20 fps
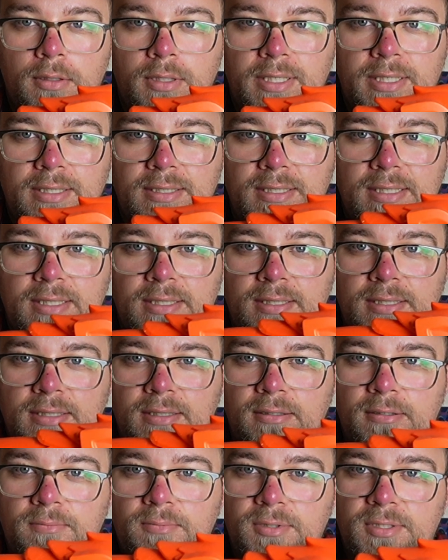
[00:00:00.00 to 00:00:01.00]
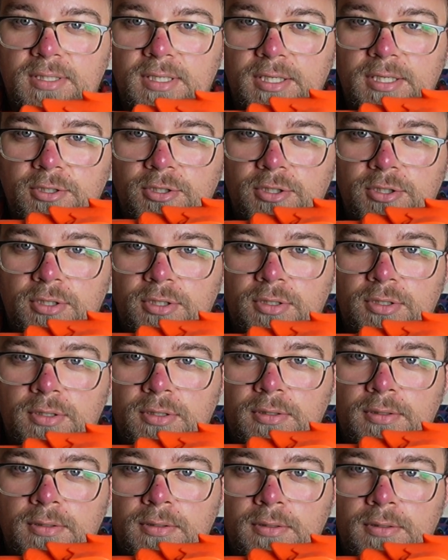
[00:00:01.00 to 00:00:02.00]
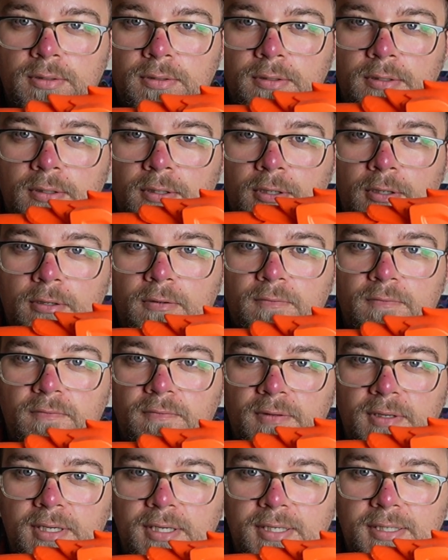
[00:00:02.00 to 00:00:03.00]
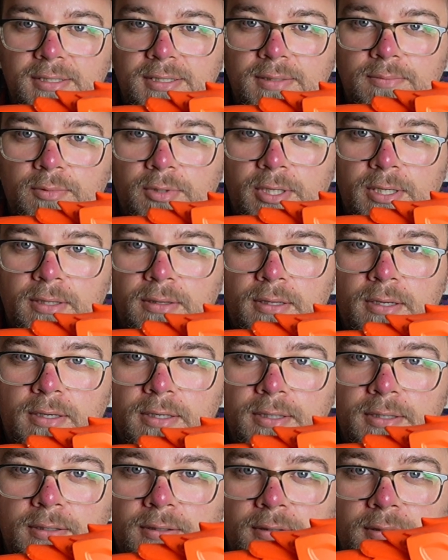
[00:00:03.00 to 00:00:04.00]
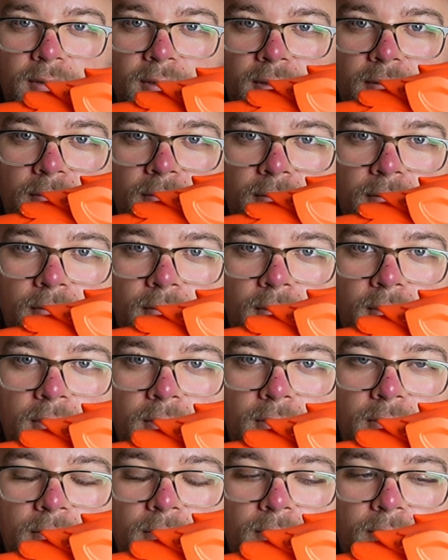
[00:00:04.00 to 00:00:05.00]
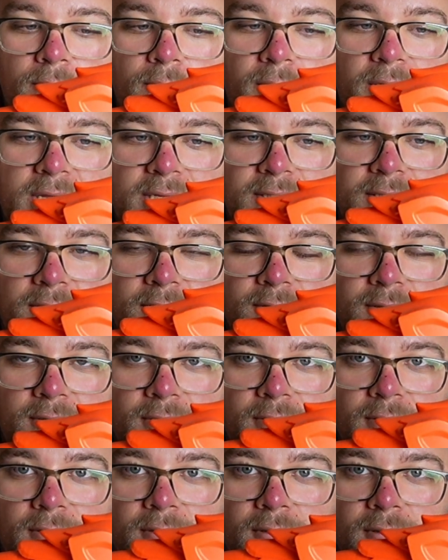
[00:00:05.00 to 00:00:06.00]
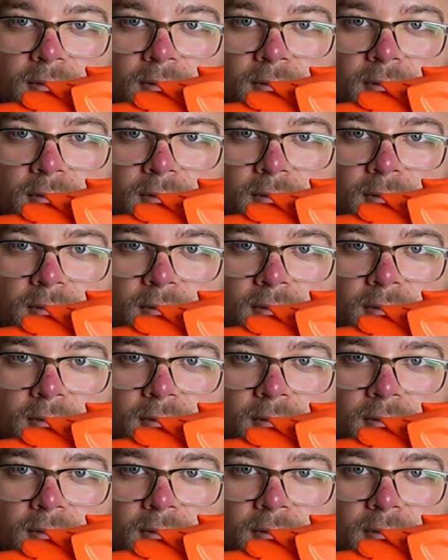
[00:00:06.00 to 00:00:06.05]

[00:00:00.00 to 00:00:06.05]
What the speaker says: is a subsection of the Easy Play line. The blasters are